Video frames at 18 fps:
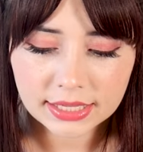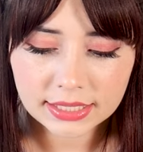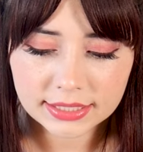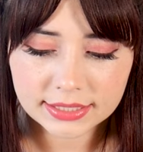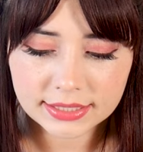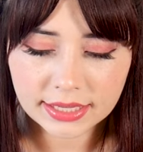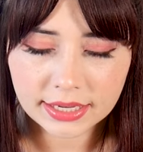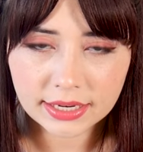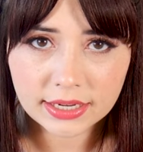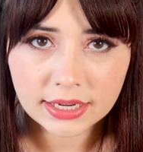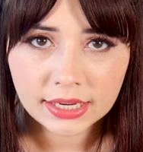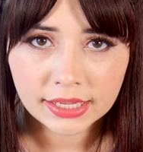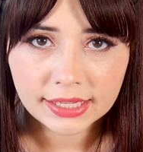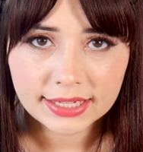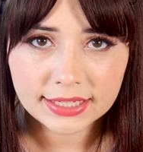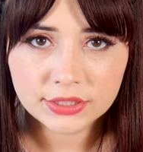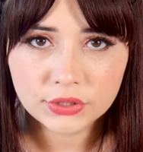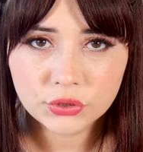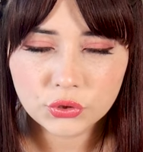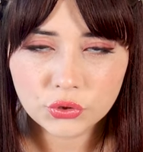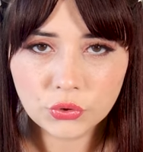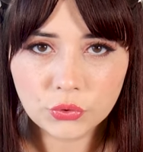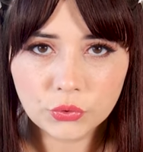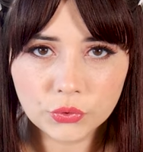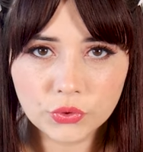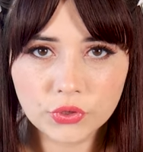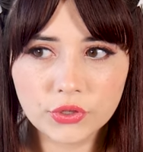is that it's
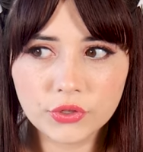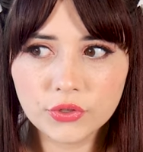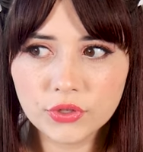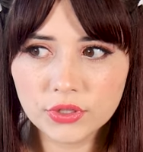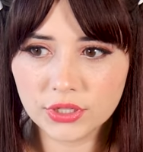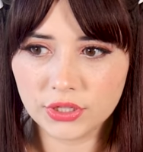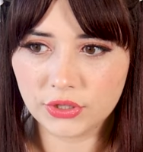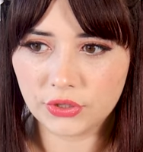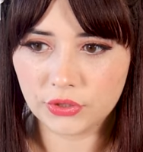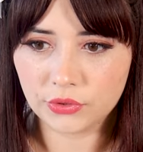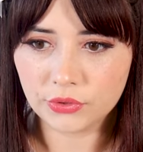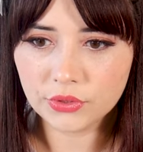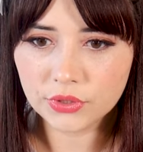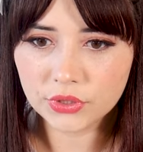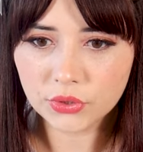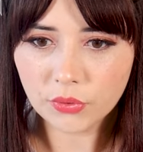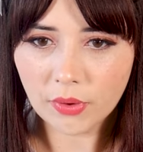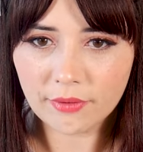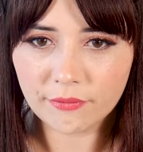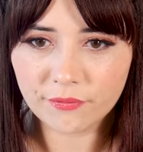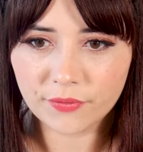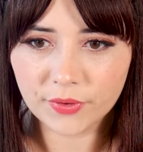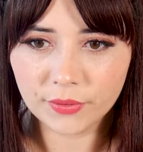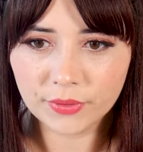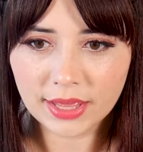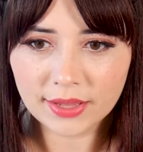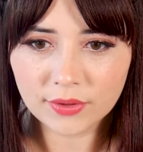too cute to use, so I
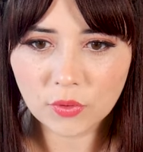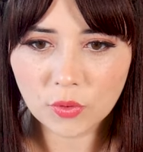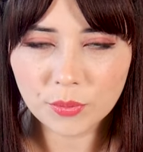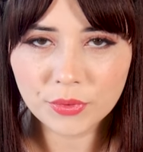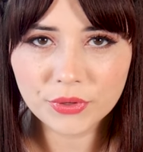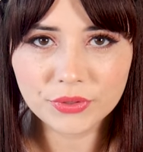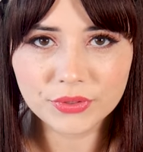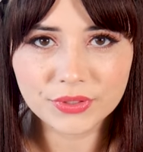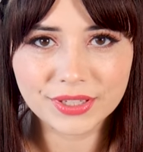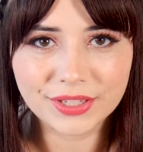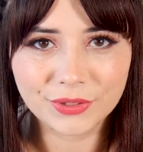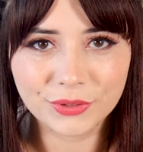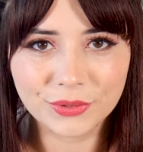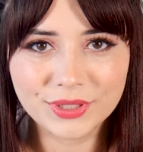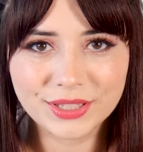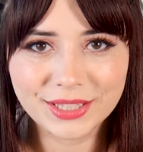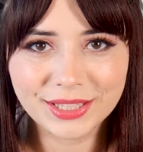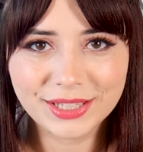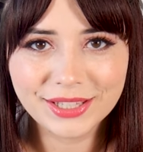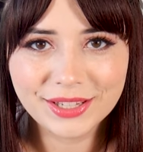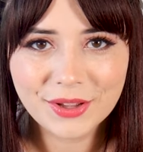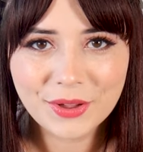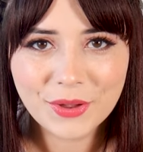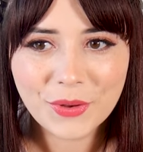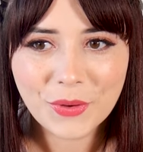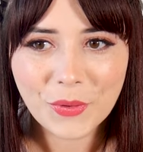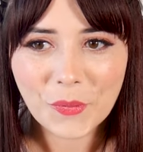feel like almost guilty
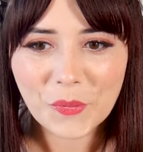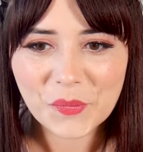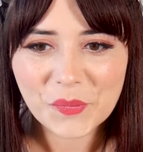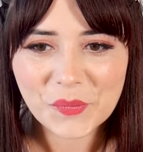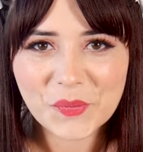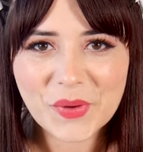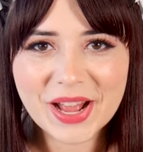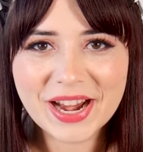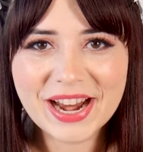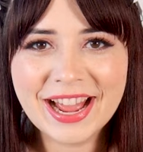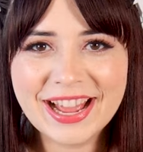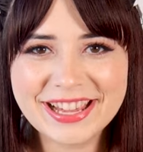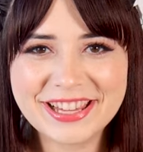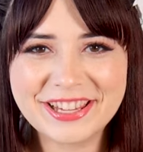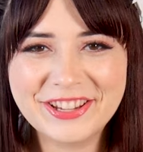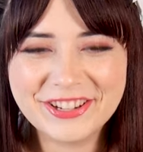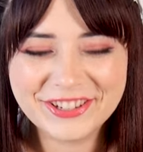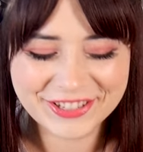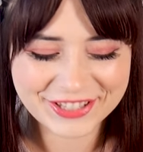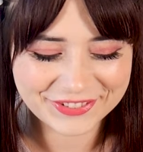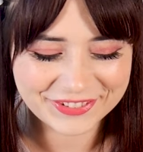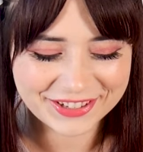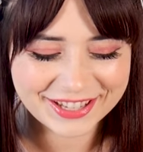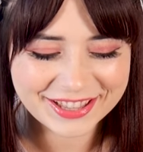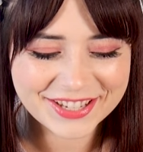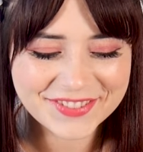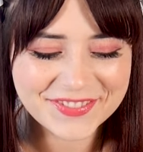when I use
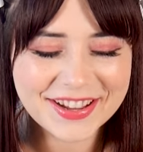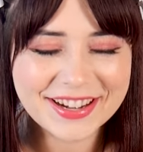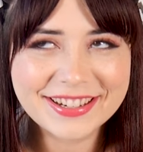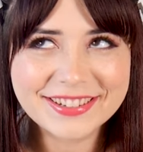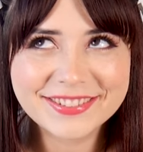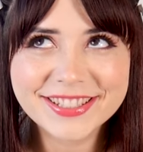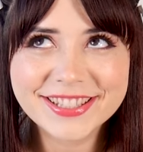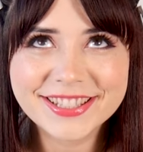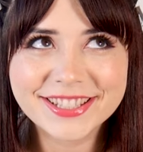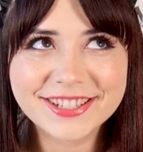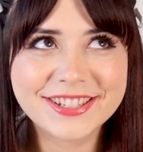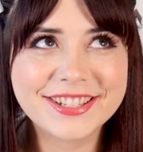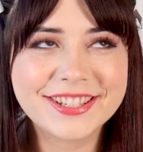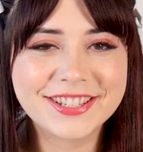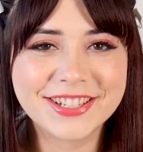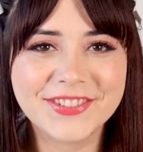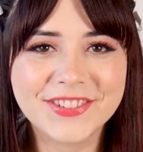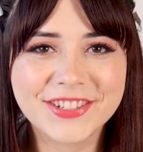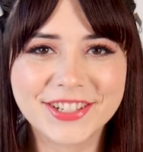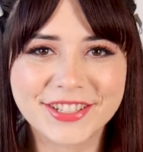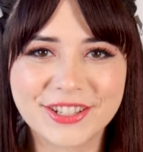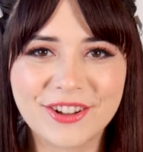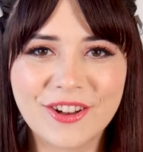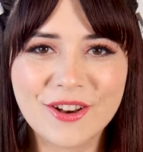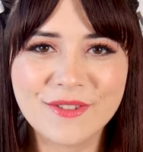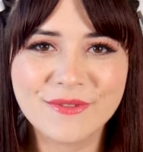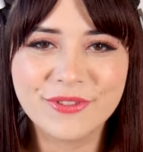one of them, and I know it's so stupid because
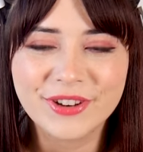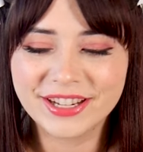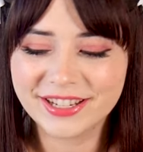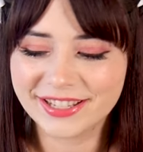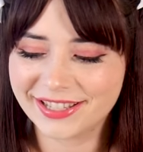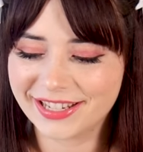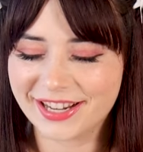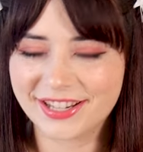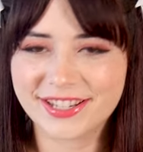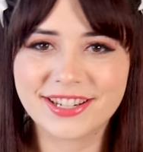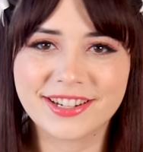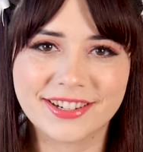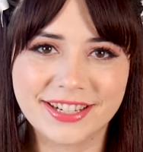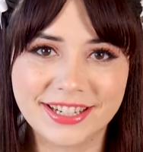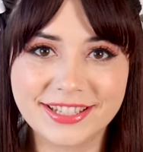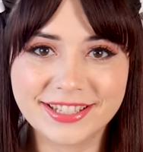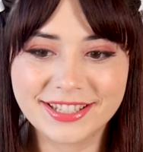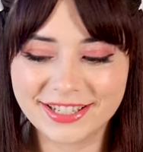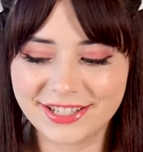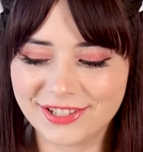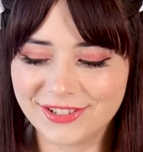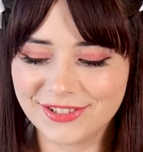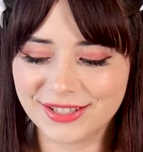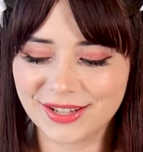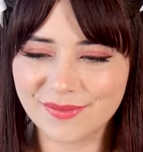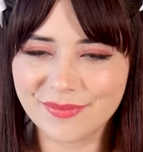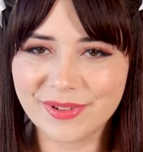the whole point of stationery is to
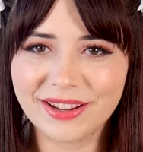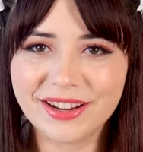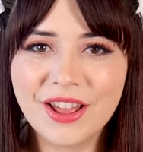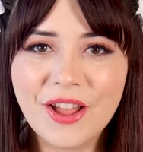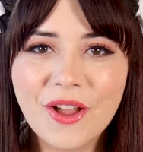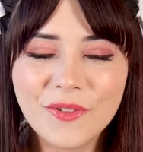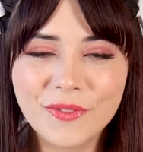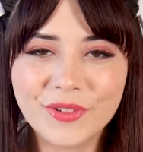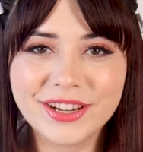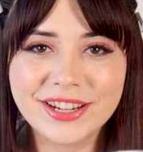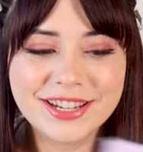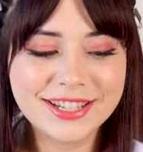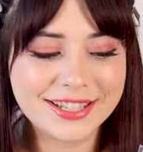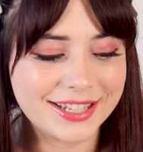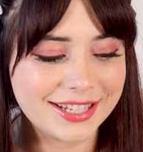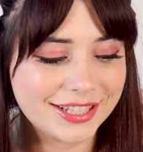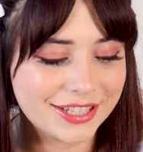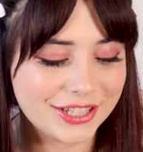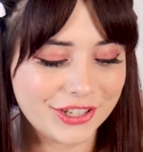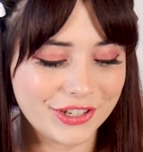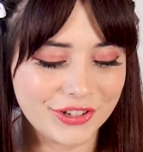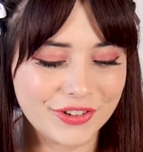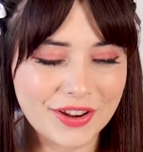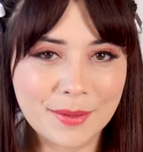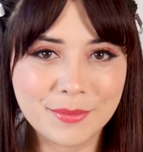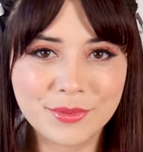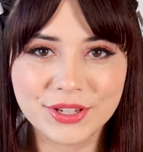use it, but when it is this
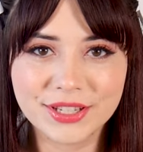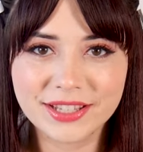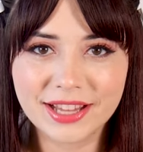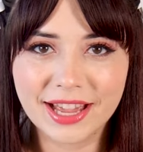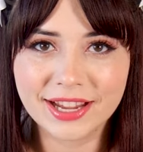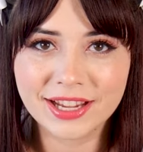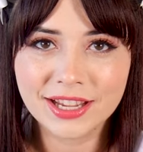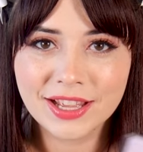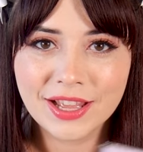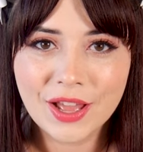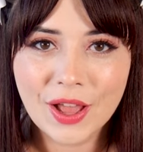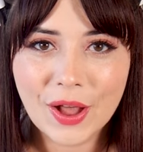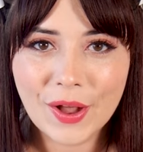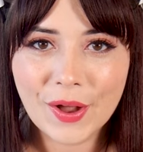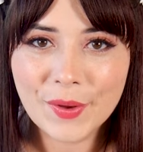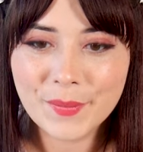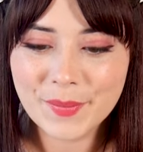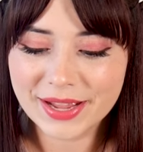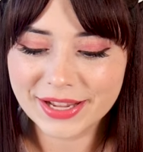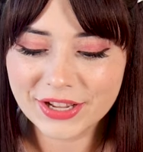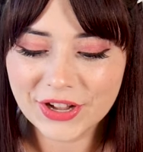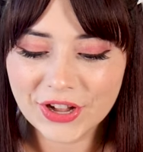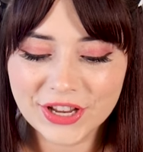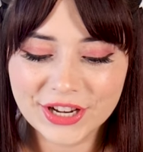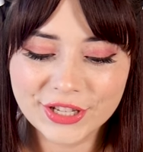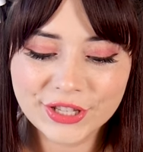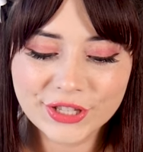cute, I'm just like, oh my
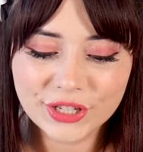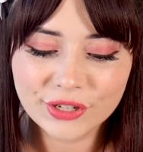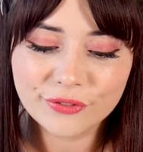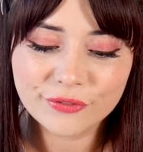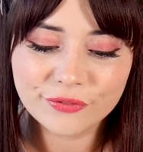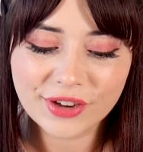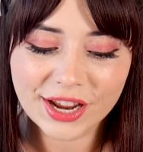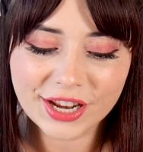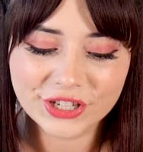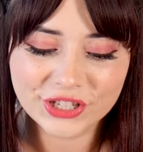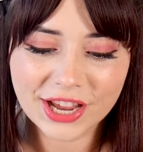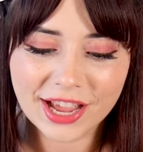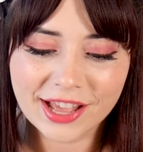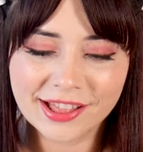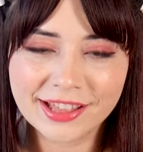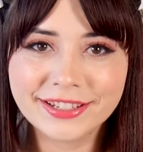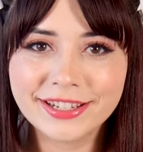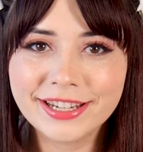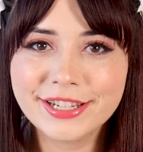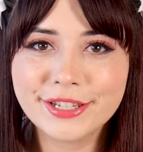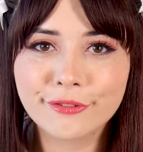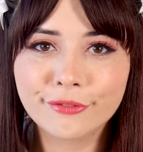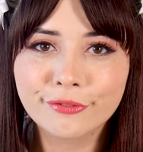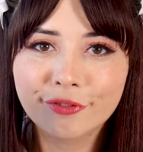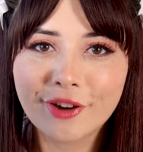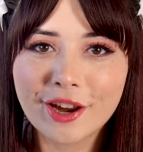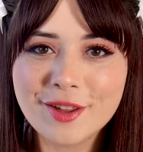god, it's so fragile, I need to
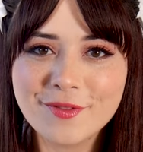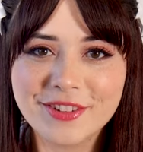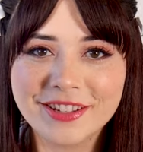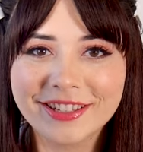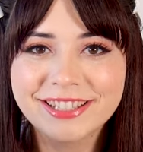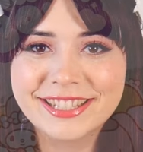frame it